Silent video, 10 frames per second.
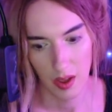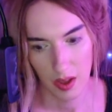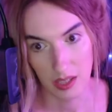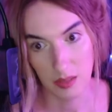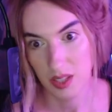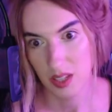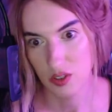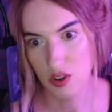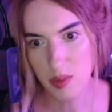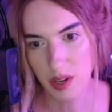because he was against
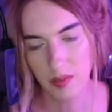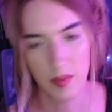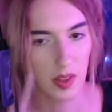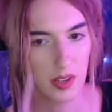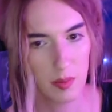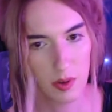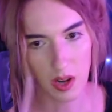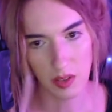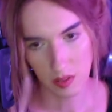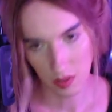Truman and the Democrats.